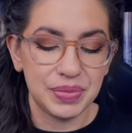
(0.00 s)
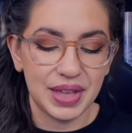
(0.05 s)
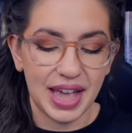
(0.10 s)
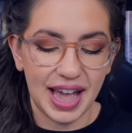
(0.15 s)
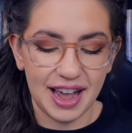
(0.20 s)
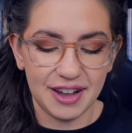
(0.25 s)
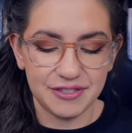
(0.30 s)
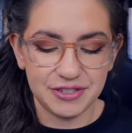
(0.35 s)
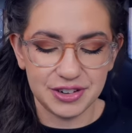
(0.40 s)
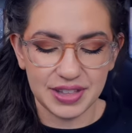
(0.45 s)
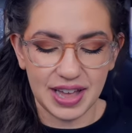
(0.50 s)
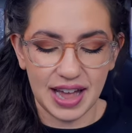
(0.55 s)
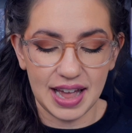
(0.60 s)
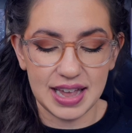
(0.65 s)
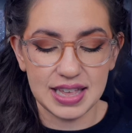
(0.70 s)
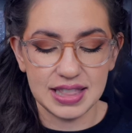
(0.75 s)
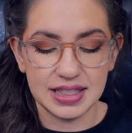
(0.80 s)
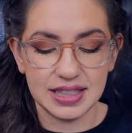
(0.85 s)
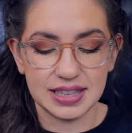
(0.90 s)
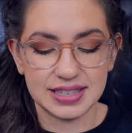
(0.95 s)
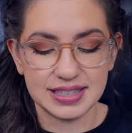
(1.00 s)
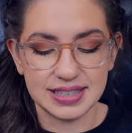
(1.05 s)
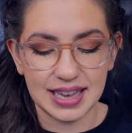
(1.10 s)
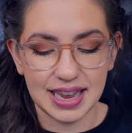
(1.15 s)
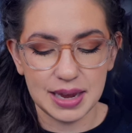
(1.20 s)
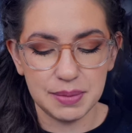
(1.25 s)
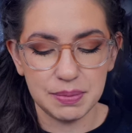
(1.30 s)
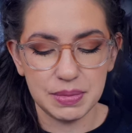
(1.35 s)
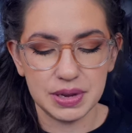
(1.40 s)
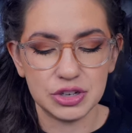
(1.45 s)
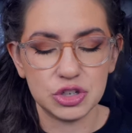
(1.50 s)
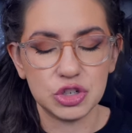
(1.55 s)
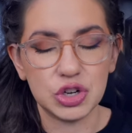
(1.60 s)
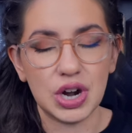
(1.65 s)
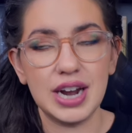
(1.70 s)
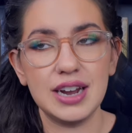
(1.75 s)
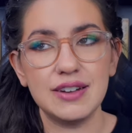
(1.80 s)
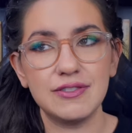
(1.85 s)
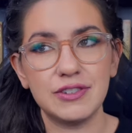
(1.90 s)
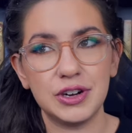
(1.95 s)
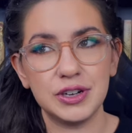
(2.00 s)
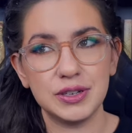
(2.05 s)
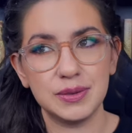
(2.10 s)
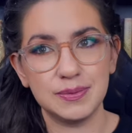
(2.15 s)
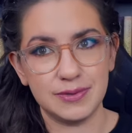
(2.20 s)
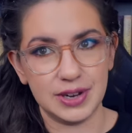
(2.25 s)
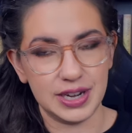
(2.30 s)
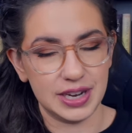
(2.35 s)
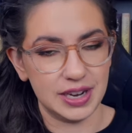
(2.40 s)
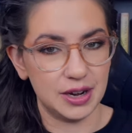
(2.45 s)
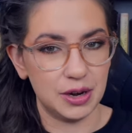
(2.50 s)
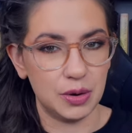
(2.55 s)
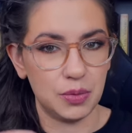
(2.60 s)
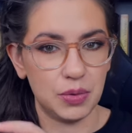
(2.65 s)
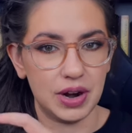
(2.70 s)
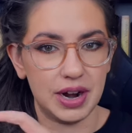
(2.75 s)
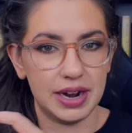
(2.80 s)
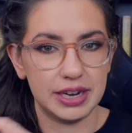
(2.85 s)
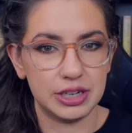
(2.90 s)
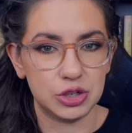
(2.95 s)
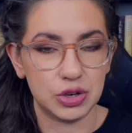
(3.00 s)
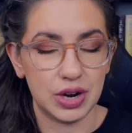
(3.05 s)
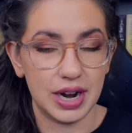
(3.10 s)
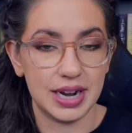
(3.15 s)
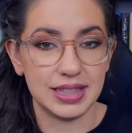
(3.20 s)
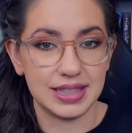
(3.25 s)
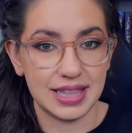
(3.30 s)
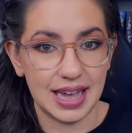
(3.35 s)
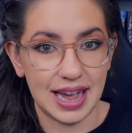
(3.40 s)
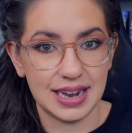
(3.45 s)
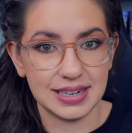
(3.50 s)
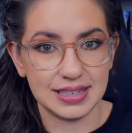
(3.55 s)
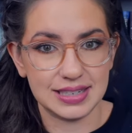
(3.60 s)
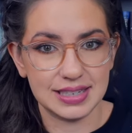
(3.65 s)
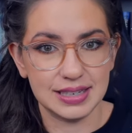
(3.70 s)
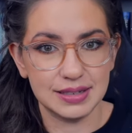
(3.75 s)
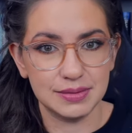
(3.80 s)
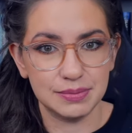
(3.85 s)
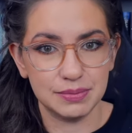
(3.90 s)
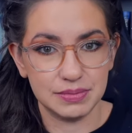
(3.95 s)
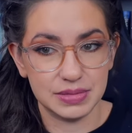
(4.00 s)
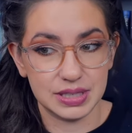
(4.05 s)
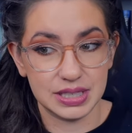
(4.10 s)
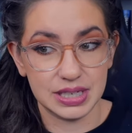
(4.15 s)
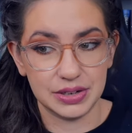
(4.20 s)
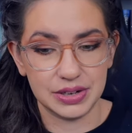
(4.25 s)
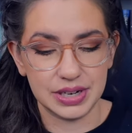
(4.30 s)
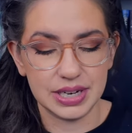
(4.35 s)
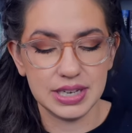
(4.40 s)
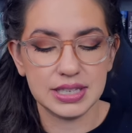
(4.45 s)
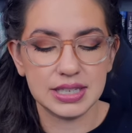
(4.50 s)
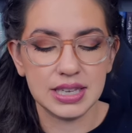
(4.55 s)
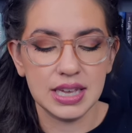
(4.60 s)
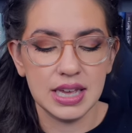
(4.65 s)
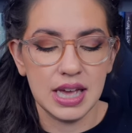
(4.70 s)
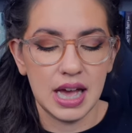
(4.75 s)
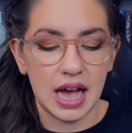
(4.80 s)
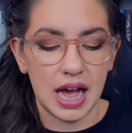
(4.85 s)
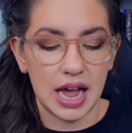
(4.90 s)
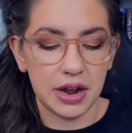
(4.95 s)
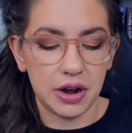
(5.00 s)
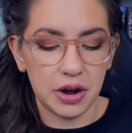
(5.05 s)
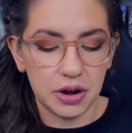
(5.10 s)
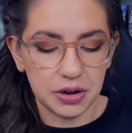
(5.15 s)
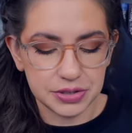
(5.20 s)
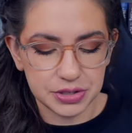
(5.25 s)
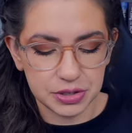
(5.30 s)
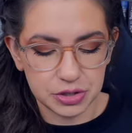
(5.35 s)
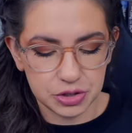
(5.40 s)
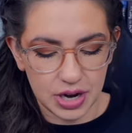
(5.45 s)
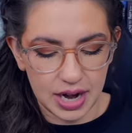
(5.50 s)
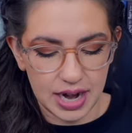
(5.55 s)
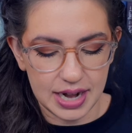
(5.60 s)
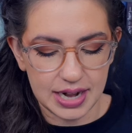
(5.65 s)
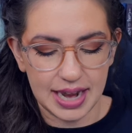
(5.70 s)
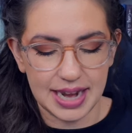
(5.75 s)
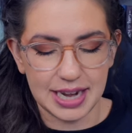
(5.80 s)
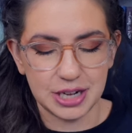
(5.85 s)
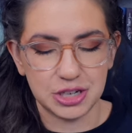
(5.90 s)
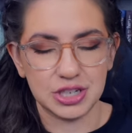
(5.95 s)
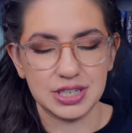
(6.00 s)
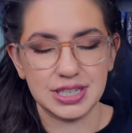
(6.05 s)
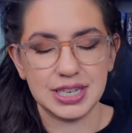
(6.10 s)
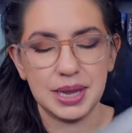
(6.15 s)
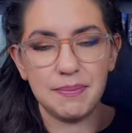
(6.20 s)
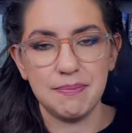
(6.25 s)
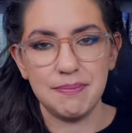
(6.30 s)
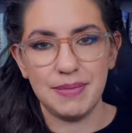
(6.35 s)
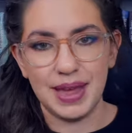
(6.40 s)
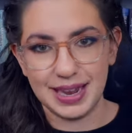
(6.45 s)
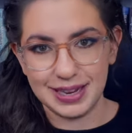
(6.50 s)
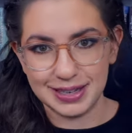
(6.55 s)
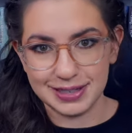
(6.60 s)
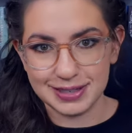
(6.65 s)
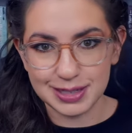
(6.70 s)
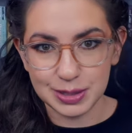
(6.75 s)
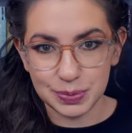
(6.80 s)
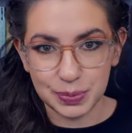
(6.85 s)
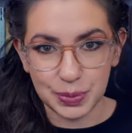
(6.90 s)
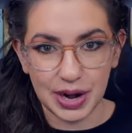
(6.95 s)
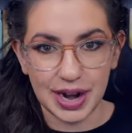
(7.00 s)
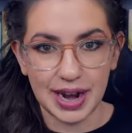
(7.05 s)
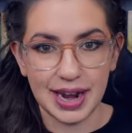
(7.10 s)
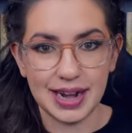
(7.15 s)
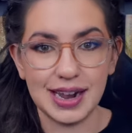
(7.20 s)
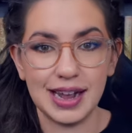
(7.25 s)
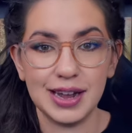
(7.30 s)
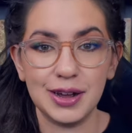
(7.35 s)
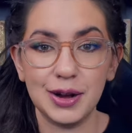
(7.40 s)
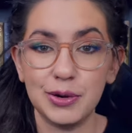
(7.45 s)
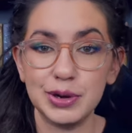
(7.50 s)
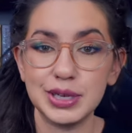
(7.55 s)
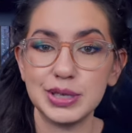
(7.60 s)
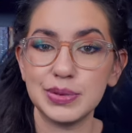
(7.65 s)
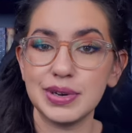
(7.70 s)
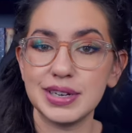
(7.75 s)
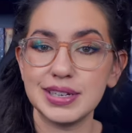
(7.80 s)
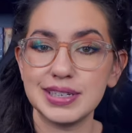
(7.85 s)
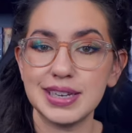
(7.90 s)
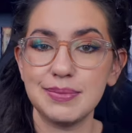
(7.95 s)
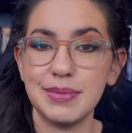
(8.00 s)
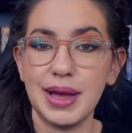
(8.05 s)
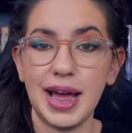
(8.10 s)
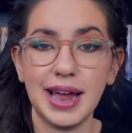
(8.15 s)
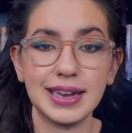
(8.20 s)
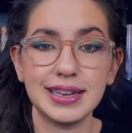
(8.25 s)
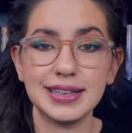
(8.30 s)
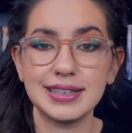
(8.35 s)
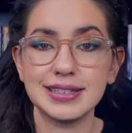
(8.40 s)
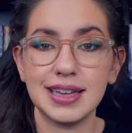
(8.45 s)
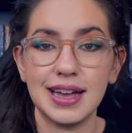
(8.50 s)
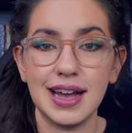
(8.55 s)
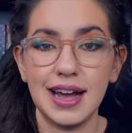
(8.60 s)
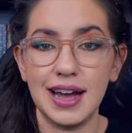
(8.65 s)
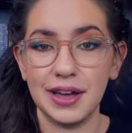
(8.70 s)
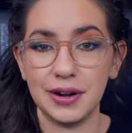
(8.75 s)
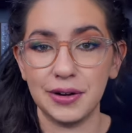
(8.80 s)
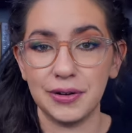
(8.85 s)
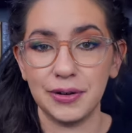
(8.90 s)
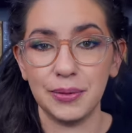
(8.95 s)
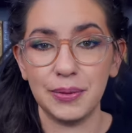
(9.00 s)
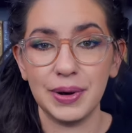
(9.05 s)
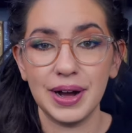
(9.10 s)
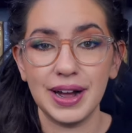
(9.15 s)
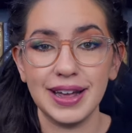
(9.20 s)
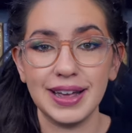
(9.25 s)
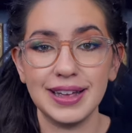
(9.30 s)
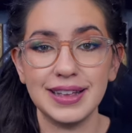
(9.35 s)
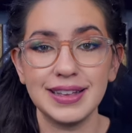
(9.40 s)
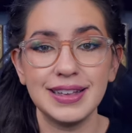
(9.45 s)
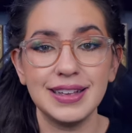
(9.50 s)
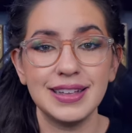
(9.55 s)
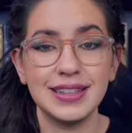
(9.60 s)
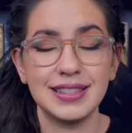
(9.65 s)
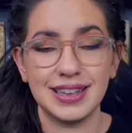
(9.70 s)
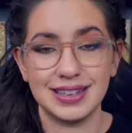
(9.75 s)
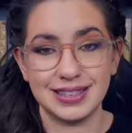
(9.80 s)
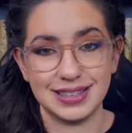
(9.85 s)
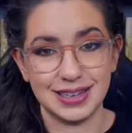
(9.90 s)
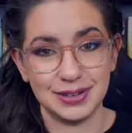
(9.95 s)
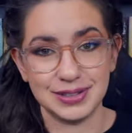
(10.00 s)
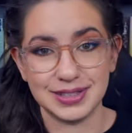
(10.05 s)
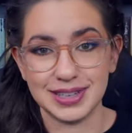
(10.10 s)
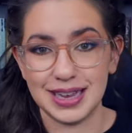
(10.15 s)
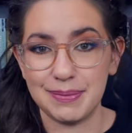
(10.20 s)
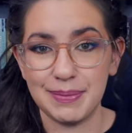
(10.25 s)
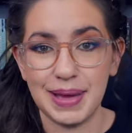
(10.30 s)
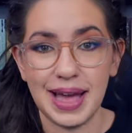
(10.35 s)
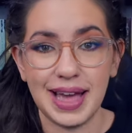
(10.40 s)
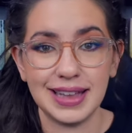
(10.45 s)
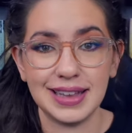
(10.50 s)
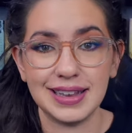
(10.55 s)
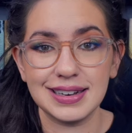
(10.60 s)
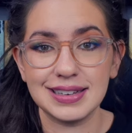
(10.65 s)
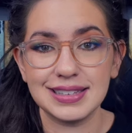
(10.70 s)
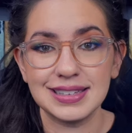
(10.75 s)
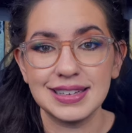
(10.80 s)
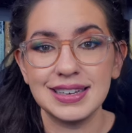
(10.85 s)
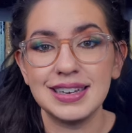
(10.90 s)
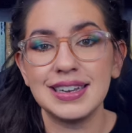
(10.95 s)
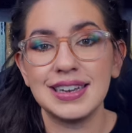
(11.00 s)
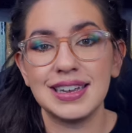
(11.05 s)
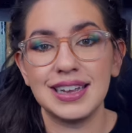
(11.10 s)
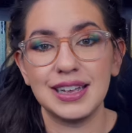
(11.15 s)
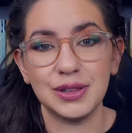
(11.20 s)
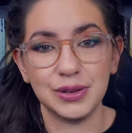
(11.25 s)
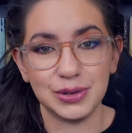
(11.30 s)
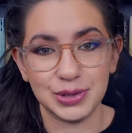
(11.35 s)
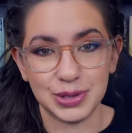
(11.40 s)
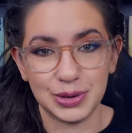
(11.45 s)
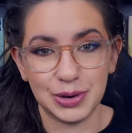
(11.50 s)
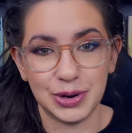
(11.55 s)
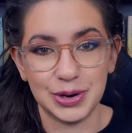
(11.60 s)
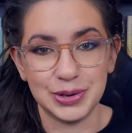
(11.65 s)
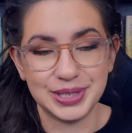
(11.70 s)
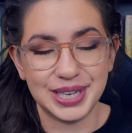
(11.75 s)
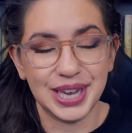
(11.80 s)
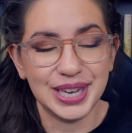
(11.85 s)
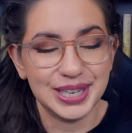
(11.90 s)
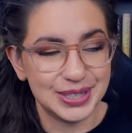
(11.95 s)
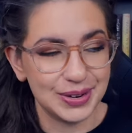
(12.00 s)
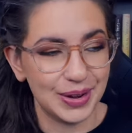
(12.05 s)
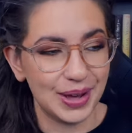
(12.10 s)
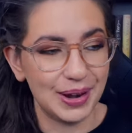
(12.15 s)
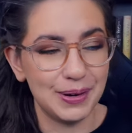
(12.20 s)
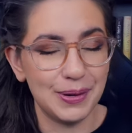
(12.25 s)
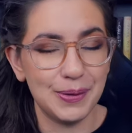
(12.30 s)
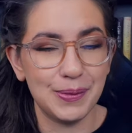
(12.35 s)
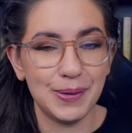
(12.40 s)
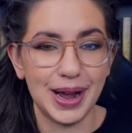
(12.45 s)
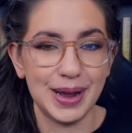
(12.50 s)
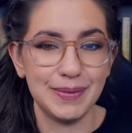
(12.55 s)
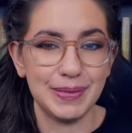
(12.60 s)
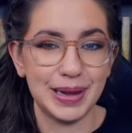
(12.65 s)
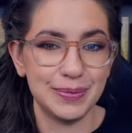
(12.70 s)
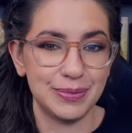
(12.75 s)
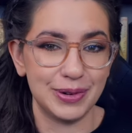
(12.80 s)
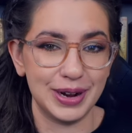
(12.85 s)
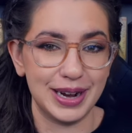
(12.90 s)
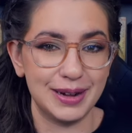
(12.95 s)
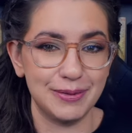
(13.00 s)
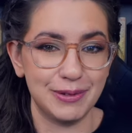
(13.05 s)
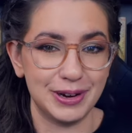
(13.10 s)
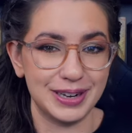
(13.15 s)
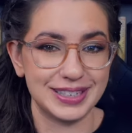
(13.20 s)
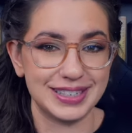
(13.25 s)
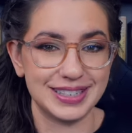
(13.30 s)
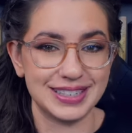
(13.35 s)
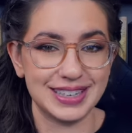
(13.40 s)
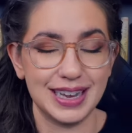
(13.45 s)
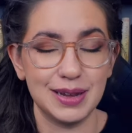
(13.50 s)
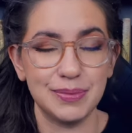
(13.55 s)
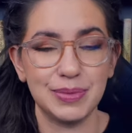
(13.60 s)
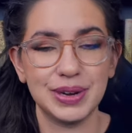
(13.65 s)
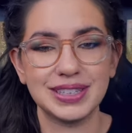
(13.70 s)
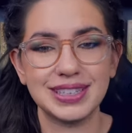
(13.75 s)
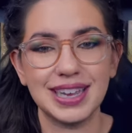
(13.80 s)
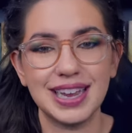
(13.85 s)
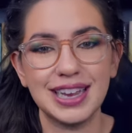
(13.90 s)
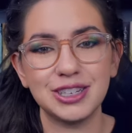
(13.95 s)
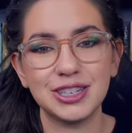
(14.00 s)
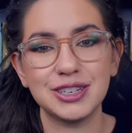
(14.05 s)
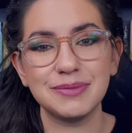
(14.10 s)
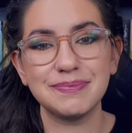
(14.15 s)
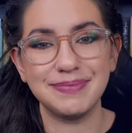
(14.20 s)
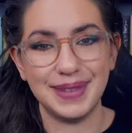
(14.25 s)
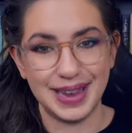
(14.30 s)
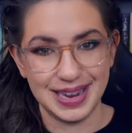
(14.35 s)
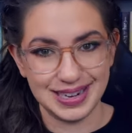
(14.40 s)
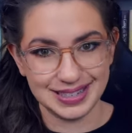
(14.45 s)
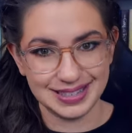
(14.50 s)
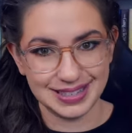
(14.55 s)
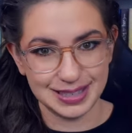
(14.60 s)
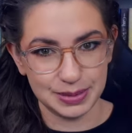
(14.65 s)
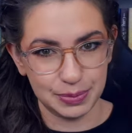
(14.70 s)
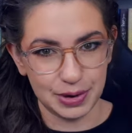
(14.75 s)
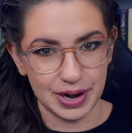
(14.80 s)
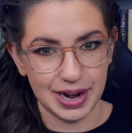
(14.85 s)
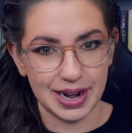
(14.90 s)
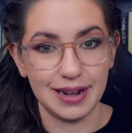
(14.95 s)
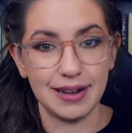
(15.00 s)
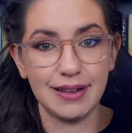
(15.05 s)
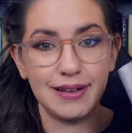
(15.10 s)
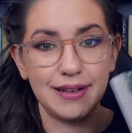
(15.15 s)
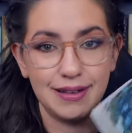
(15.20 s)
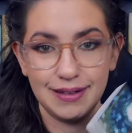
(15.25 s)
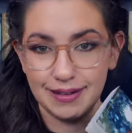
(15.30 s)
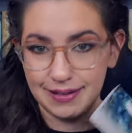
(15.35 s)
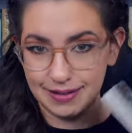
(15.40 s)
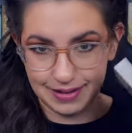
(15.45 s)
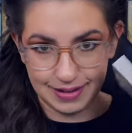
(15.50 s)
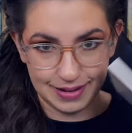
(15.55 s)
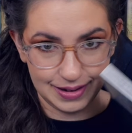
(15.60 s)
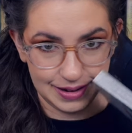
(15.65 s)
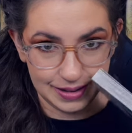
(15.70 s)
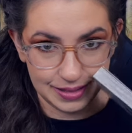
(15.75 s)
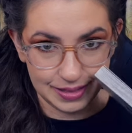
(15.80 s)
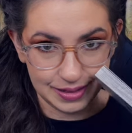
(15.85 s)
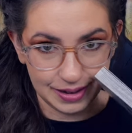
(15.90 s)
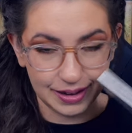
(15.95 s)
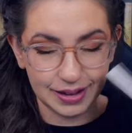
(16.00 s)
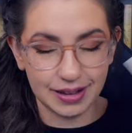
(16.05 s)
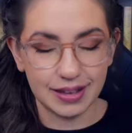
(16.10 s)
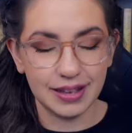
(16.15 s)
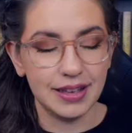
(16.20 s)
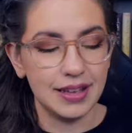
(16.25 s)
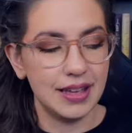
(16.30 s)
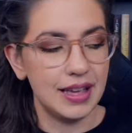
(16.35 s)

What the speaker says: After that, in the same try a volume video where I tried that series, I also tried Ancient Magus's Bride. I always want to say Magus. I don't know why. That sounds like maggot, and those are gross. So I don't know why my brain wants to say it, but it's Ancient Magus's Bride, I think.